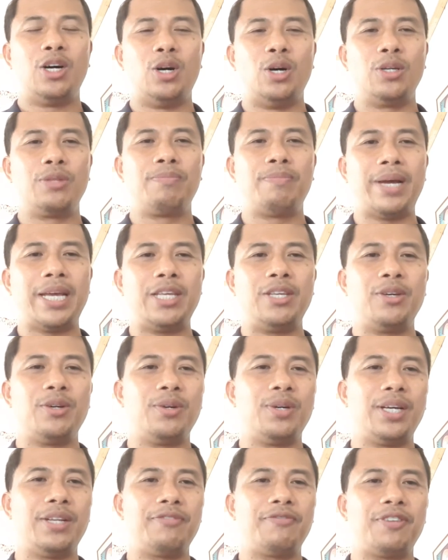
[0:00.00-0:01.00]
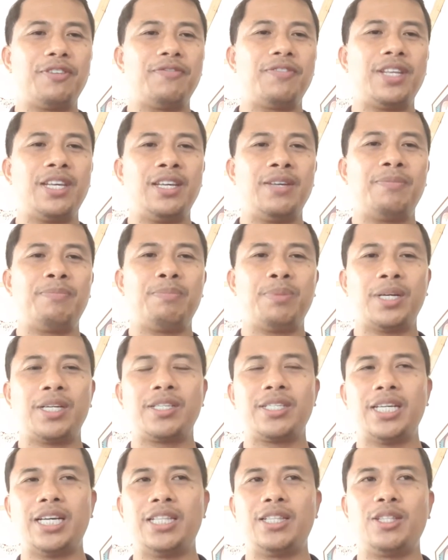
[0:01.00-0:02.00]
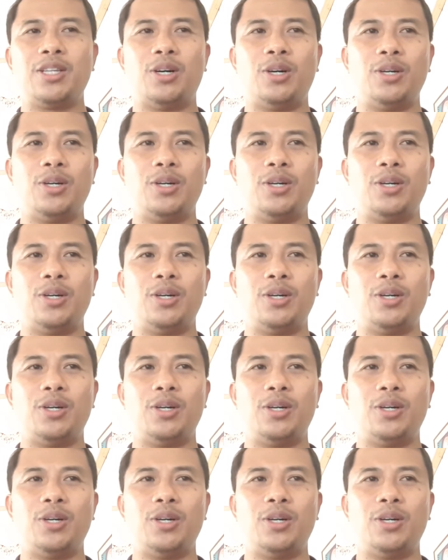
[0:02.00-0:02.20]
owned by you and 50%